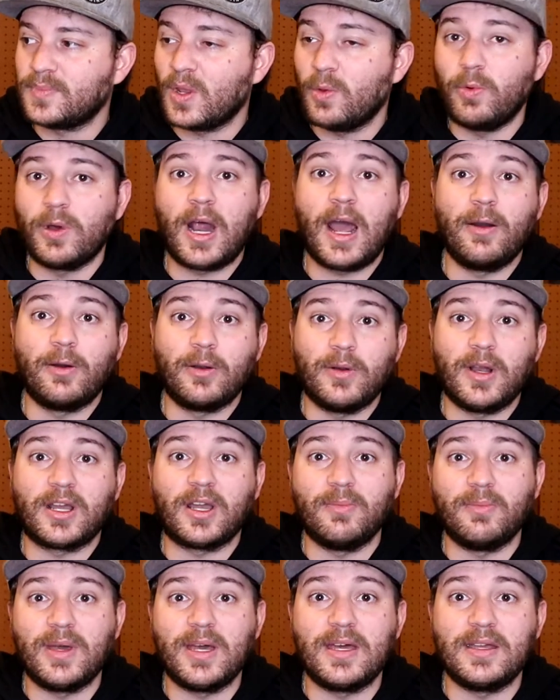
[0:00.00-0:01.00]
what I would
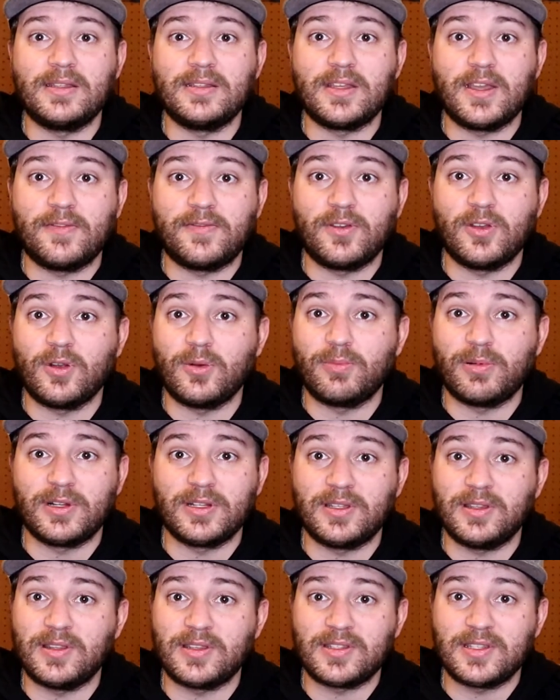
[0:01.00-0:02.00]
recommend if you're
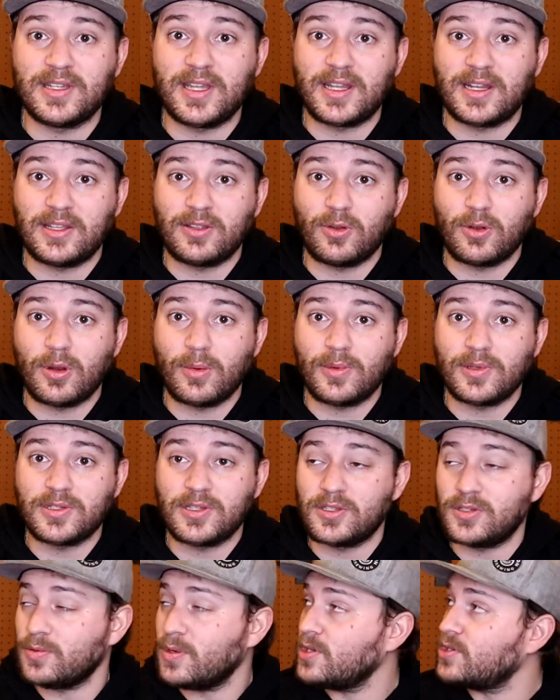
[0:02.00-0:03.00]
printing this in any normal
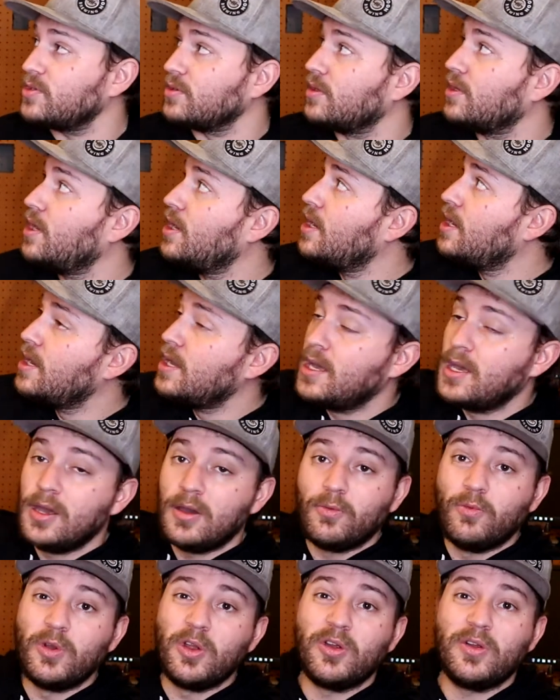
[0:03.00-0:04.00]
situation.
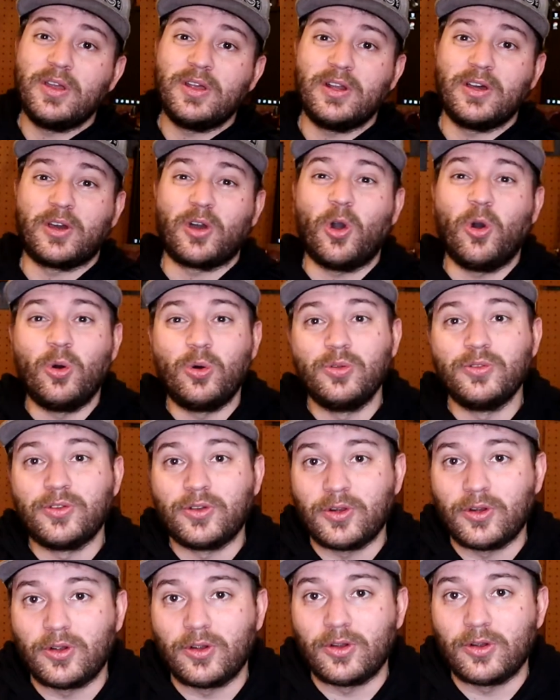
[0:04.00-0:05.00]
We're in a
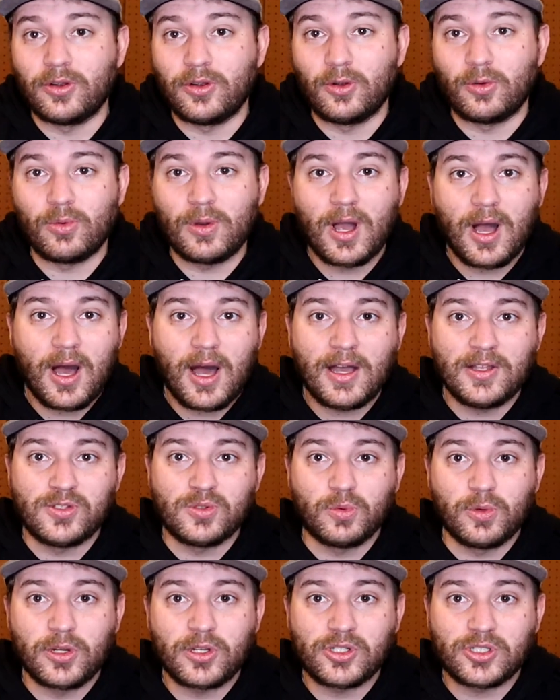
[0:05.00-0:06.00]
colder
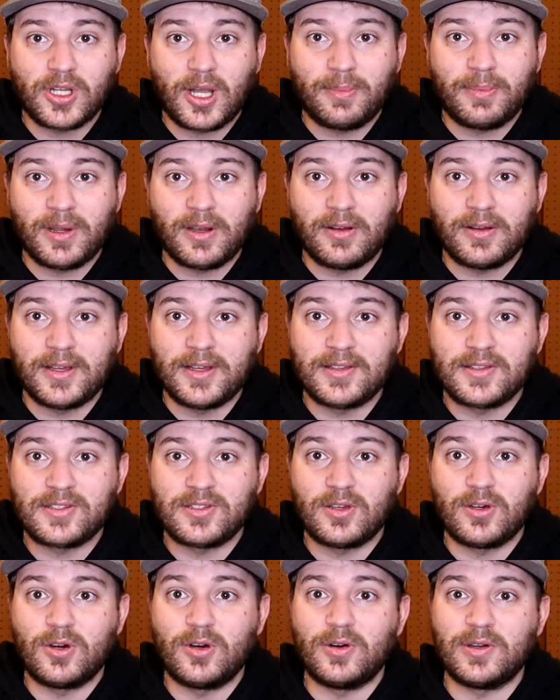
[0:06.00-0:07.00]
garage workshop area,
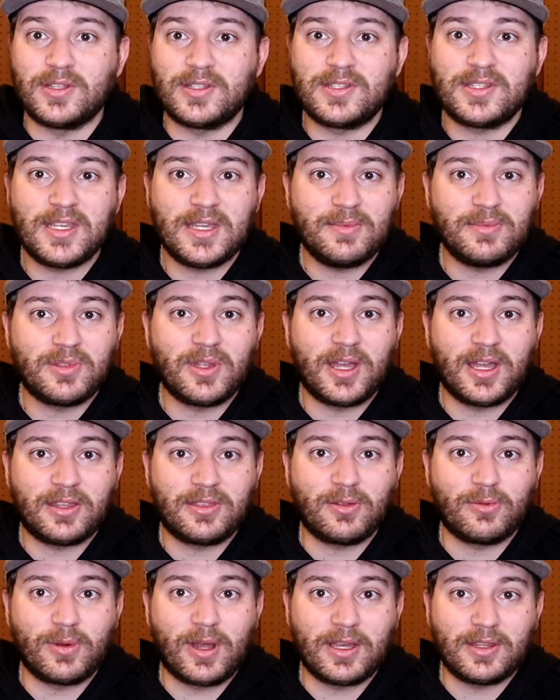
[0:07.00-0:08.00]
so it seemed
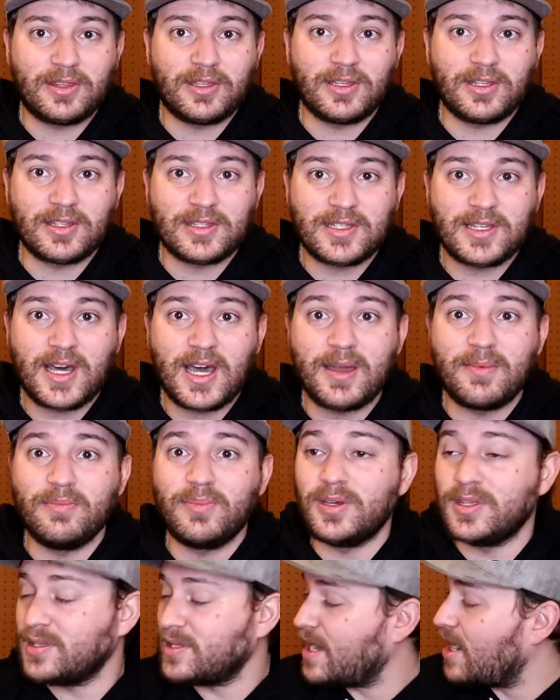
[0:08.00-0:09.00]
like the right thing at the time,
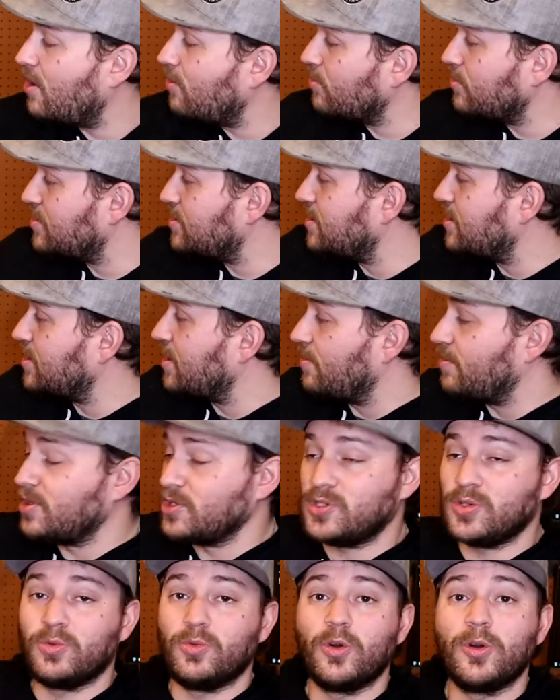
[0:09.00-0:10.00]
but now we're seeing a
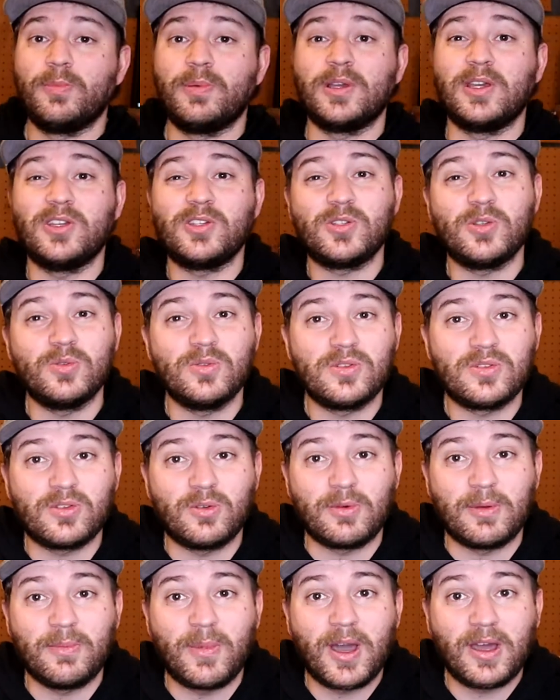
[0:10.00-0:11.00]
bunch of warping issues,
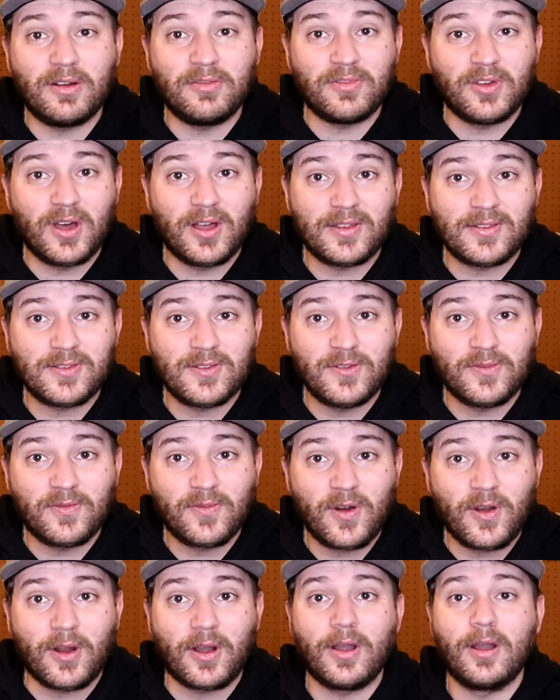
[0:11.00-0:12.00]
so we might have gone too
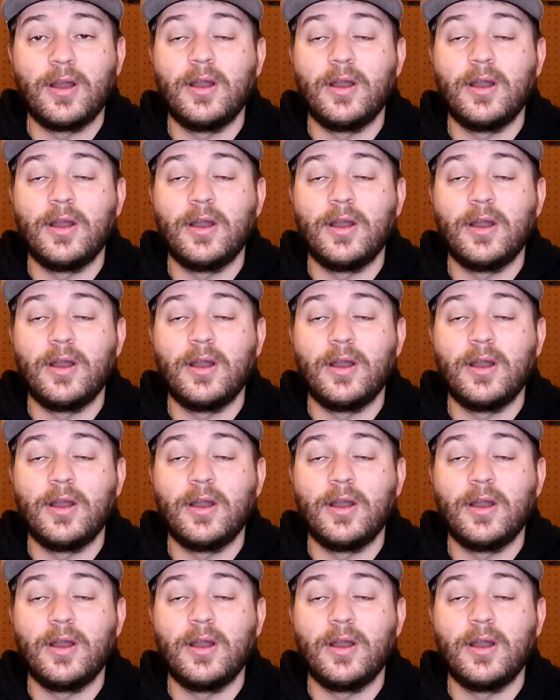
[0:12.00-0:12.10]
far.